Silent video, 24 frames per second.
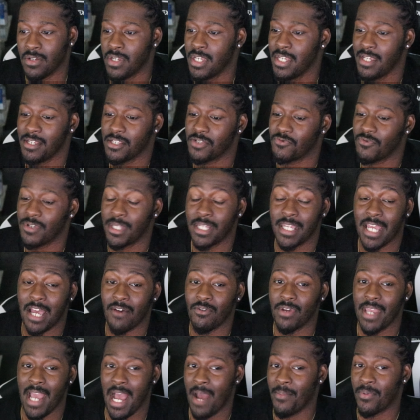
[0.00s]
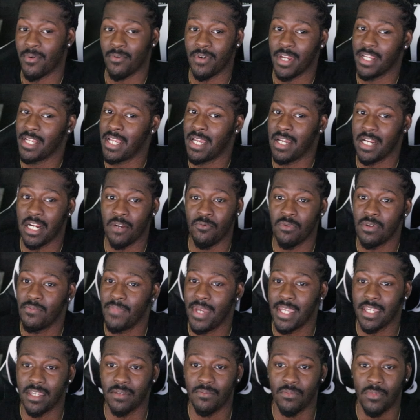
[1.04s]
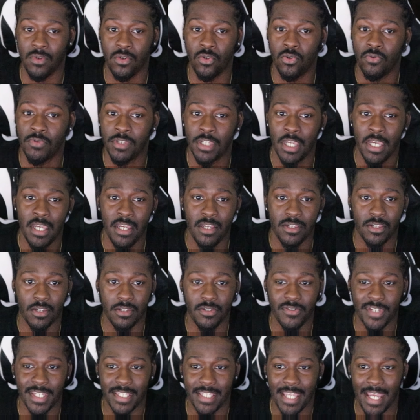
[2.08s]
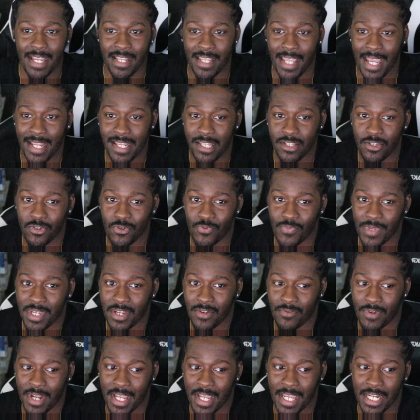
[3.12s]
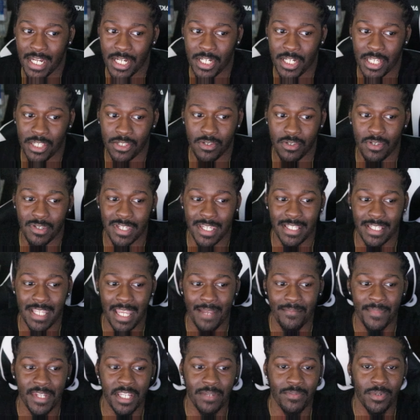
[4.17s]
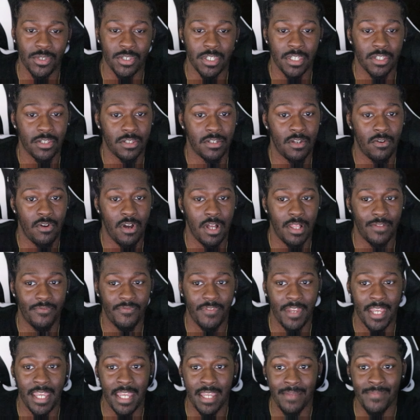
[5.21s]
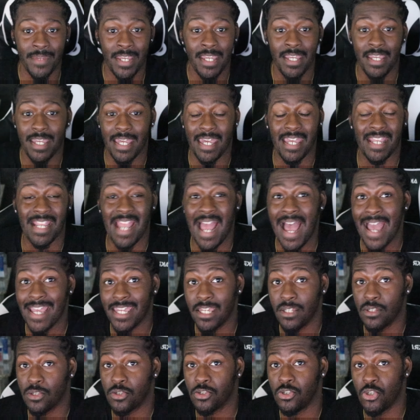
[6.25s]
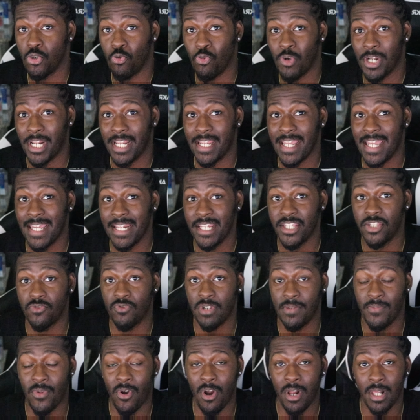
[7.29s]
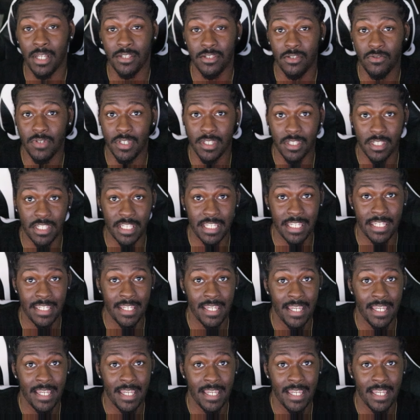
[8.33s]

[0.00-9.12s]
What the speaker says: It's really how we operate down here. We making moves. So you get that 92 mid range just so you can get that mini position on Hall of Fame. And I can shoot with an 83 ball, as you can see.